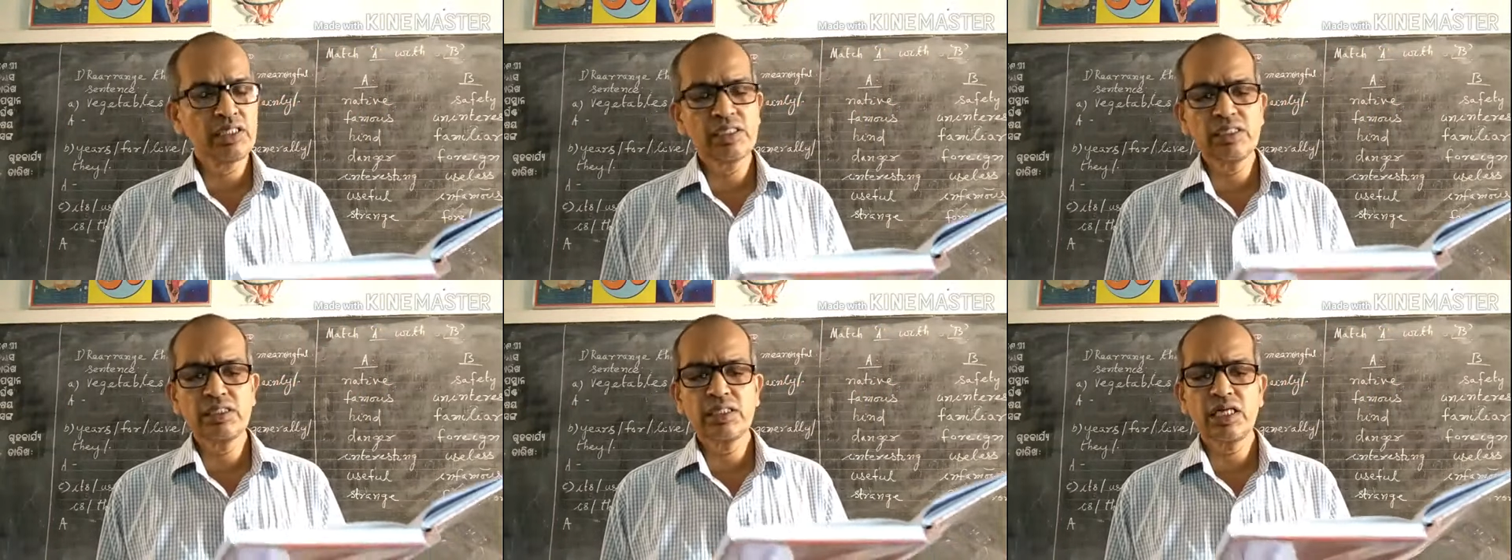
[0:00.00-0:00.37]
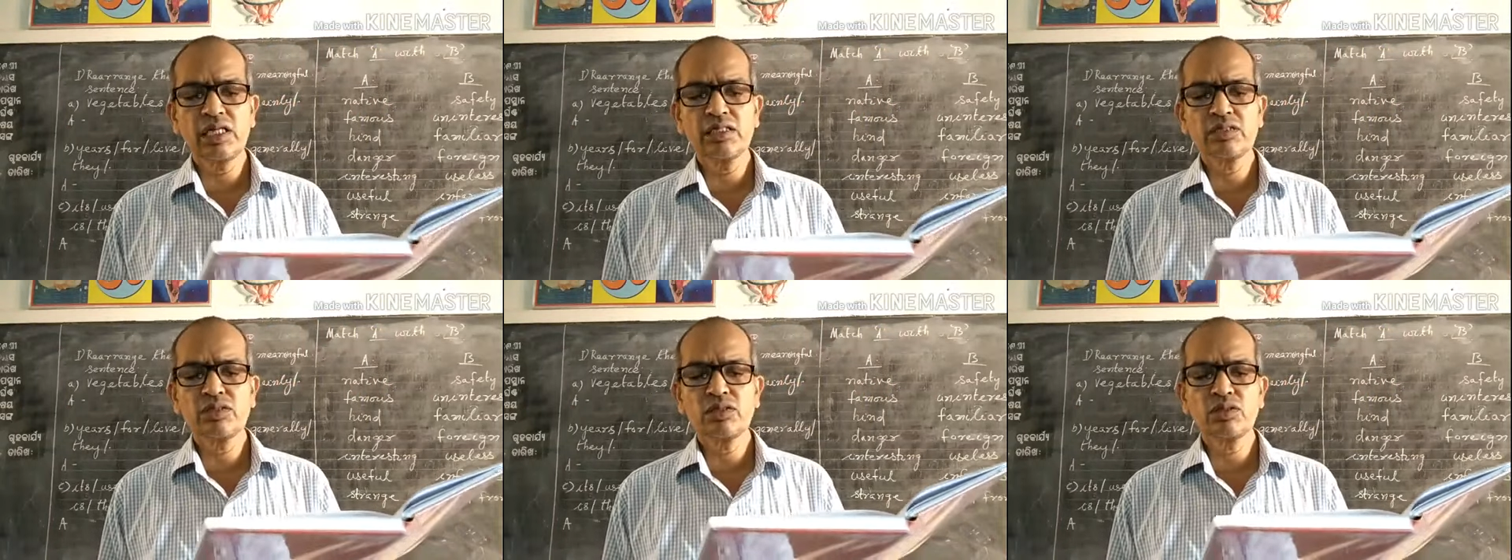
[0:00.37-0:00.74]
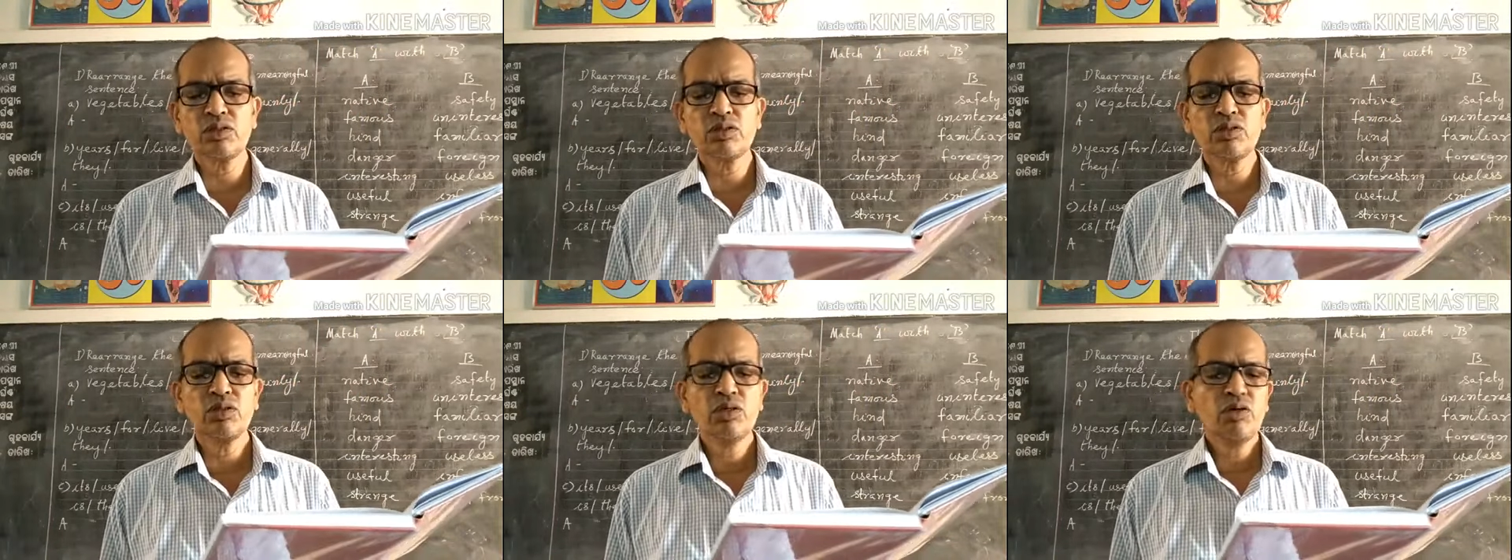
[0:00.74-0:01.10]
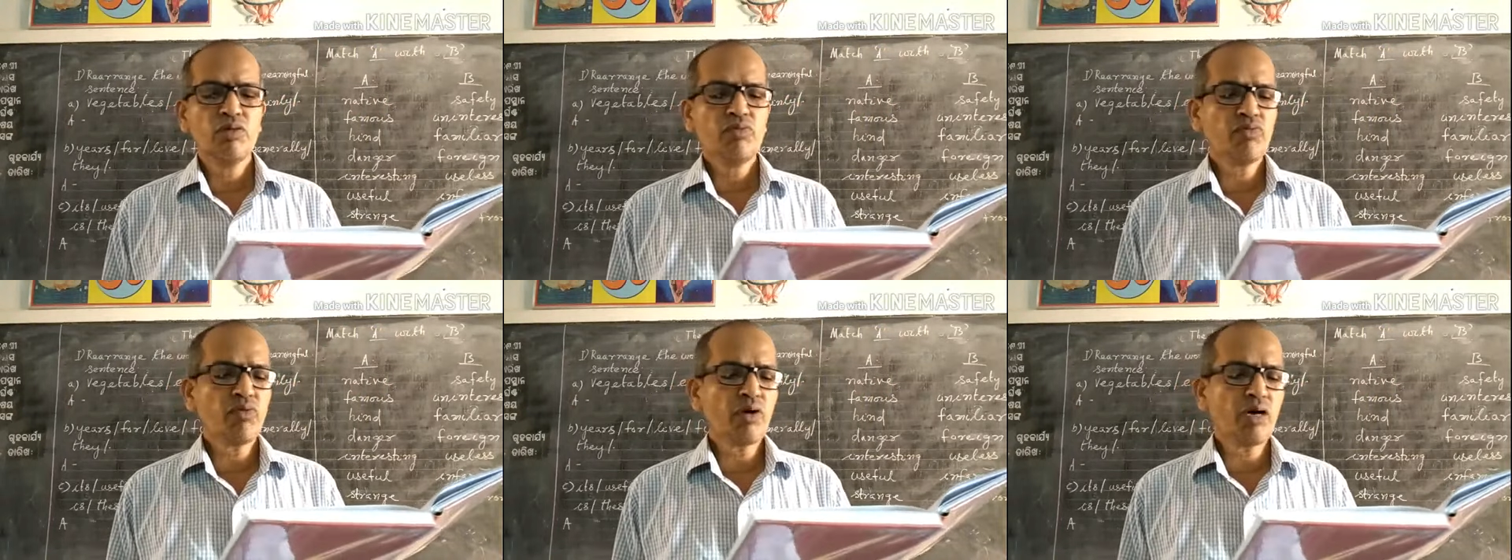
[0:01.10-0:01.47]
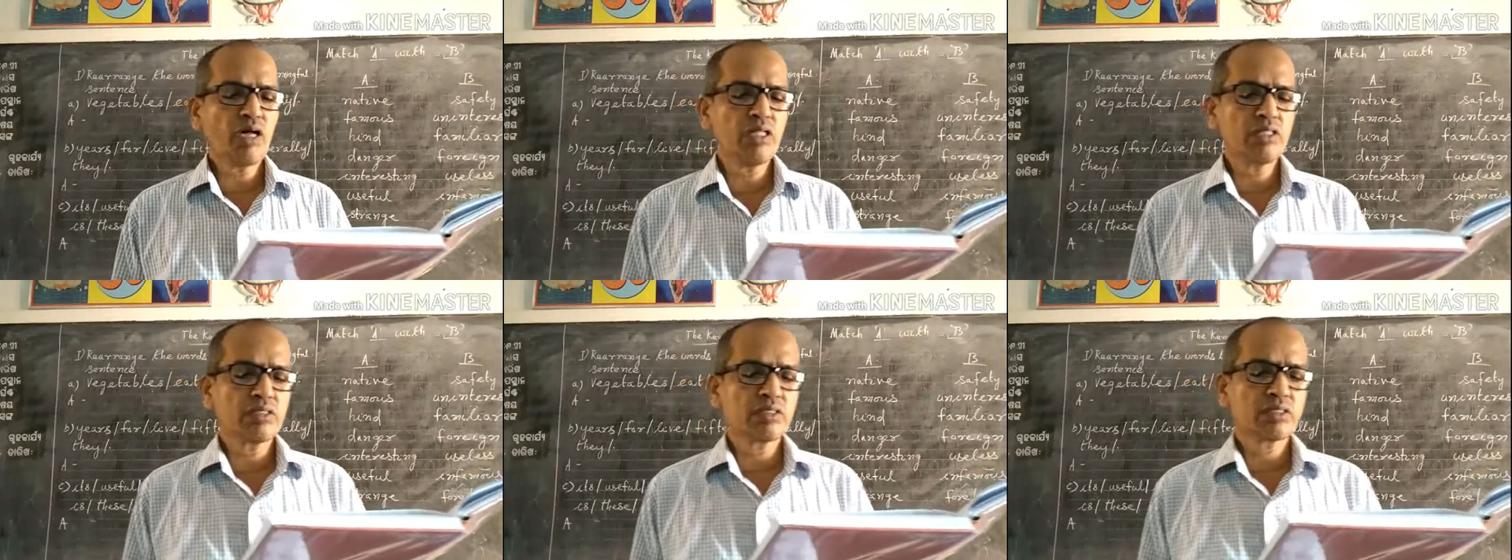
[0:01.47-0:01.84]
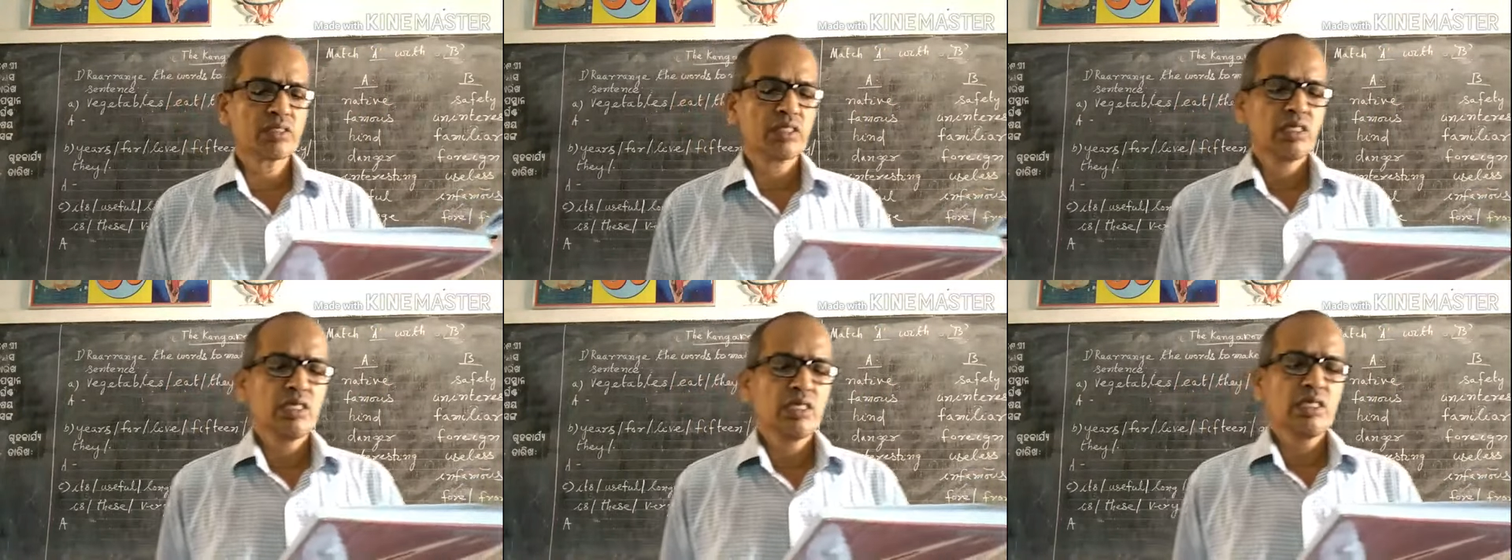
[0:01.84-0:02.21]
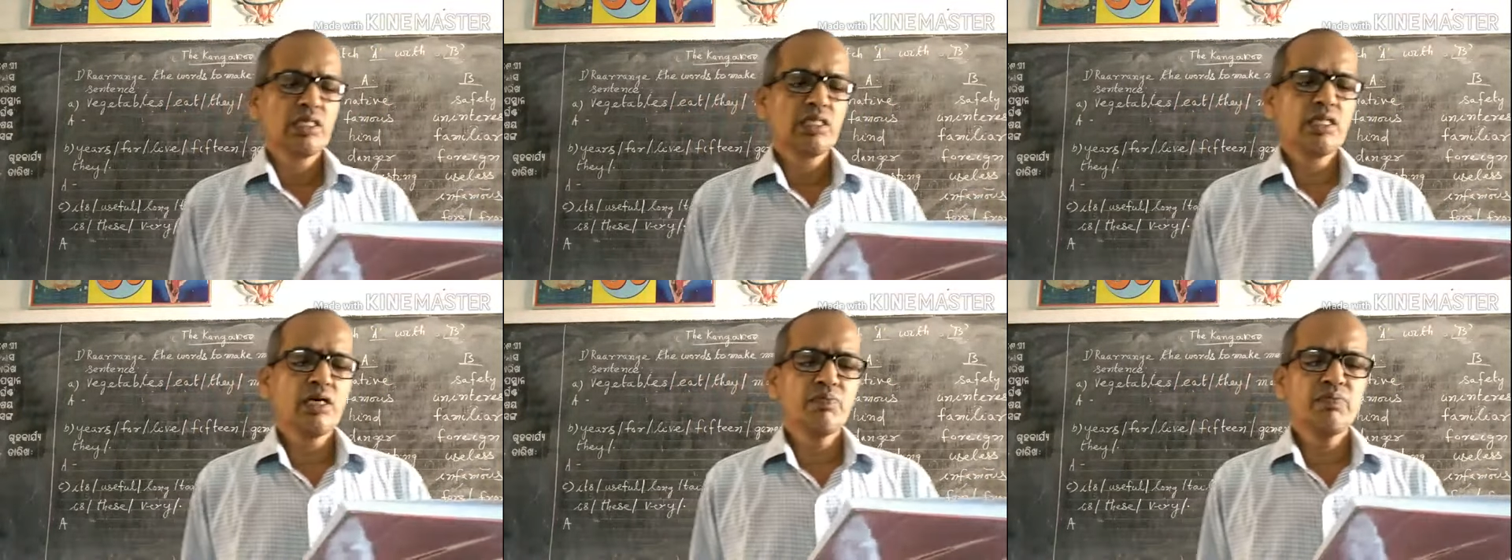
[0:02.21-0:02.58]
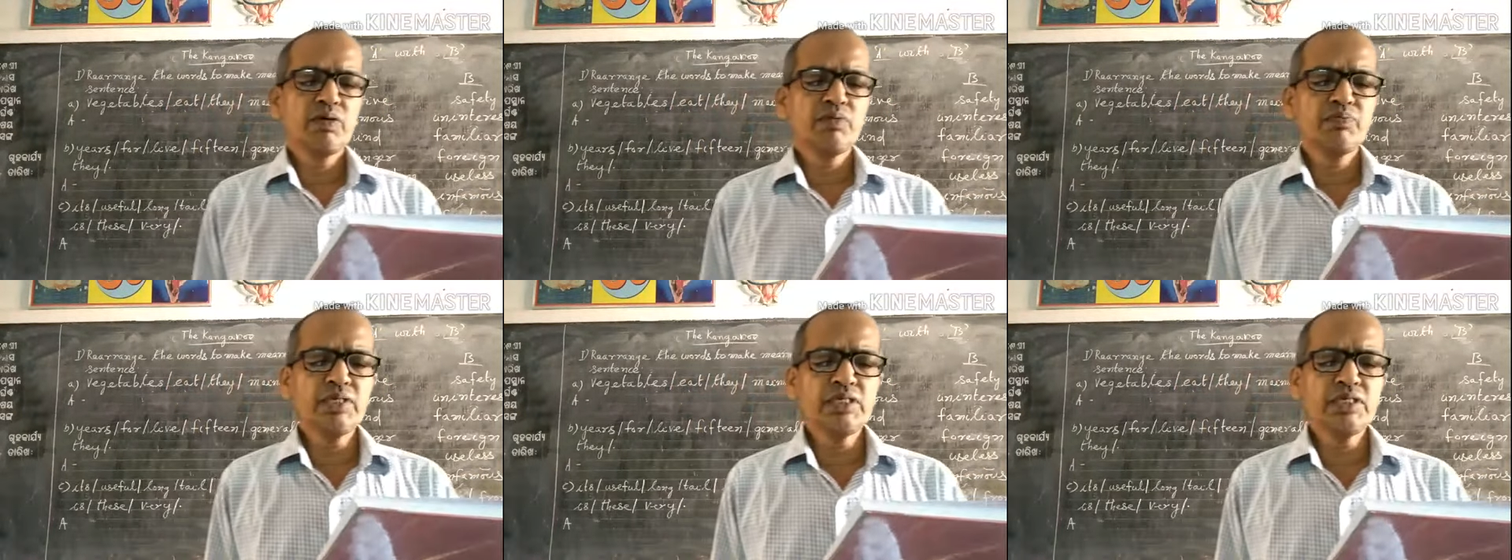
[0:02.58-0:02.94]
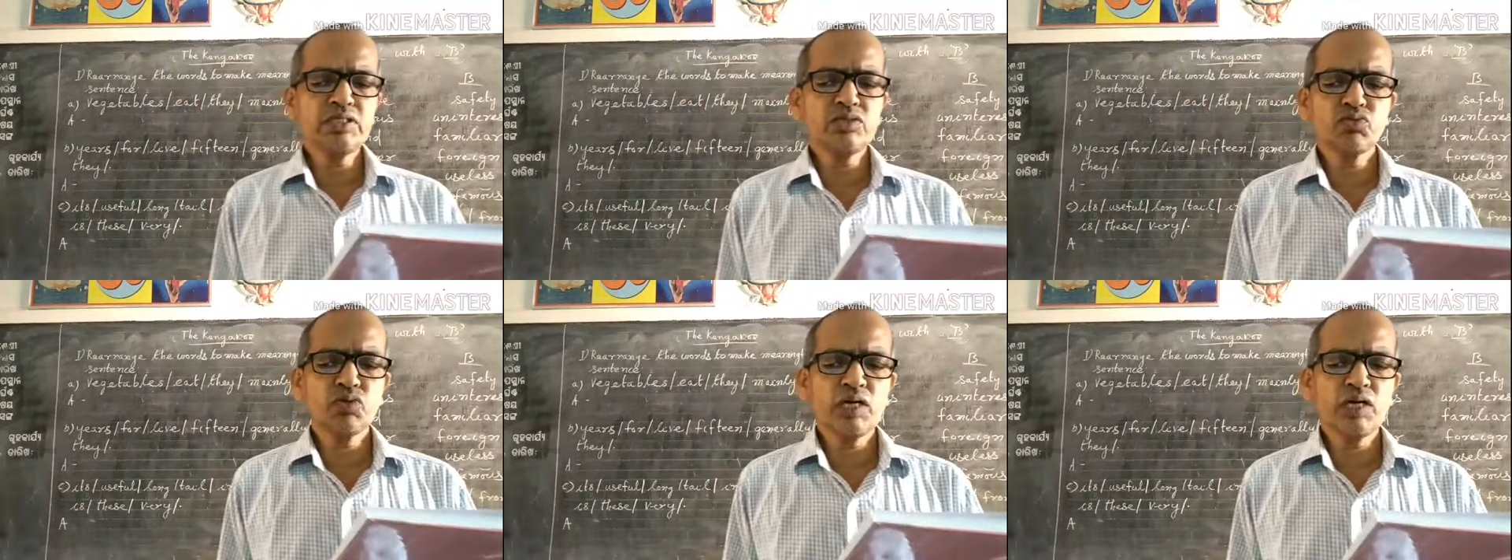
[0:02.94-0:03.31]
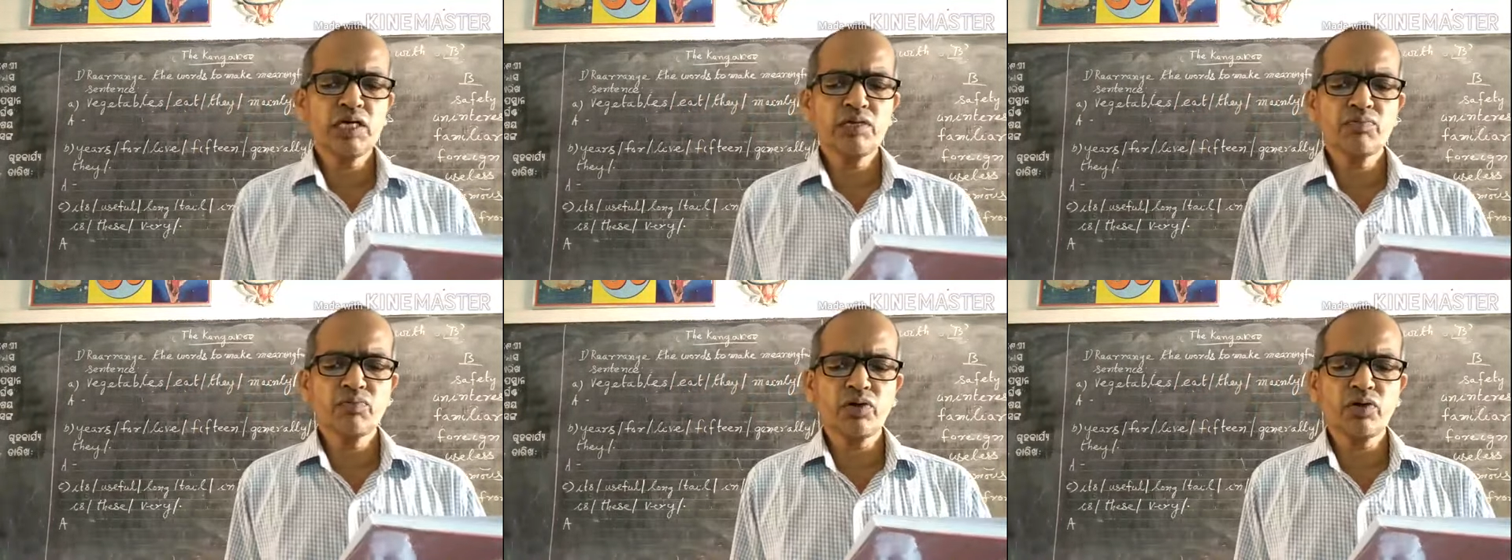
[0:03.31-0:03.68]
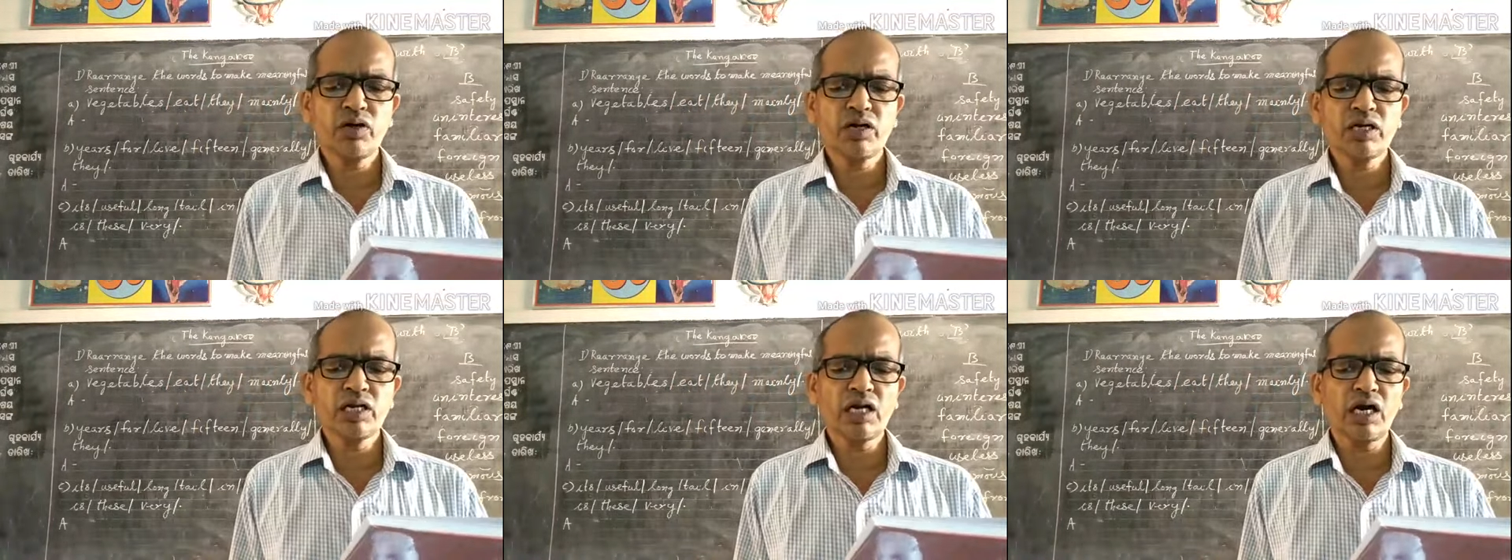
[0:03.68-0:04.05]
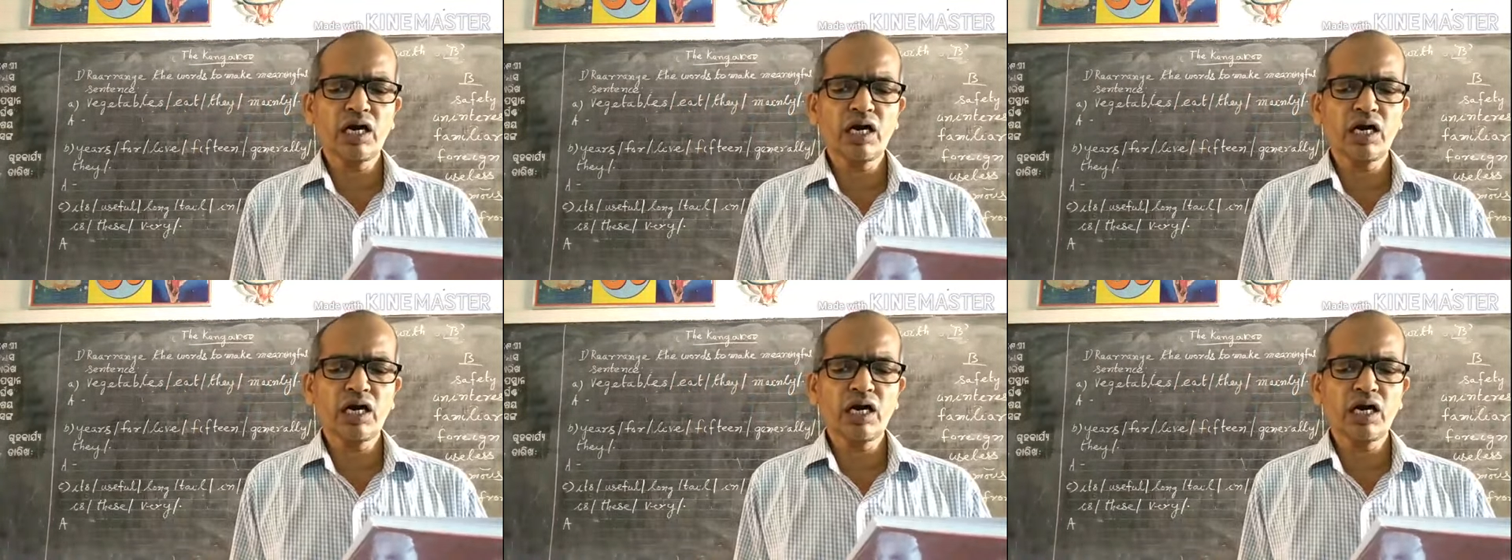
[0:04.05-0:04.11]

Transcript: It is also false. The babies when born